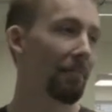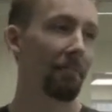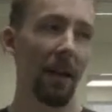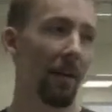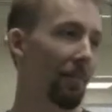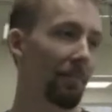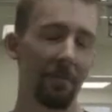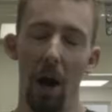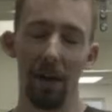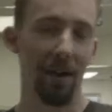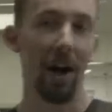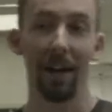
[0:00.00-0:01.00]
No,
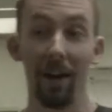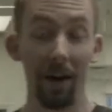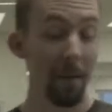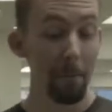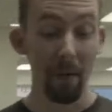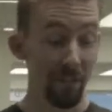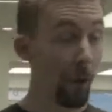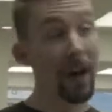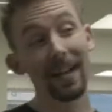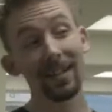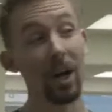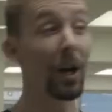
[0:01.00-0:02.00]
not at all.
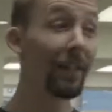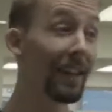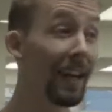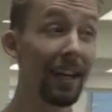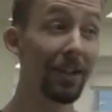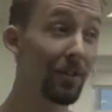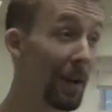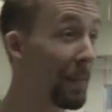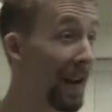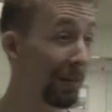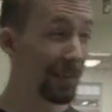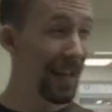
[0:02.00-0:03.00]
Before I started in the industry,
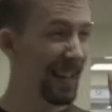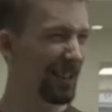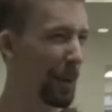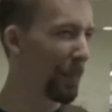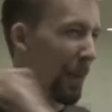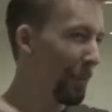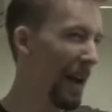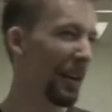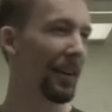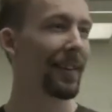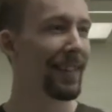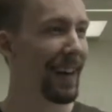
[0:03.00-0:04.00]
me, it was that cheaper the
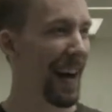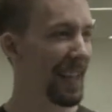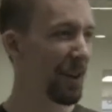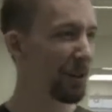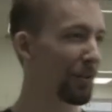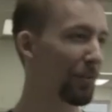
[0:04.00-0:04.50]
better. I'd go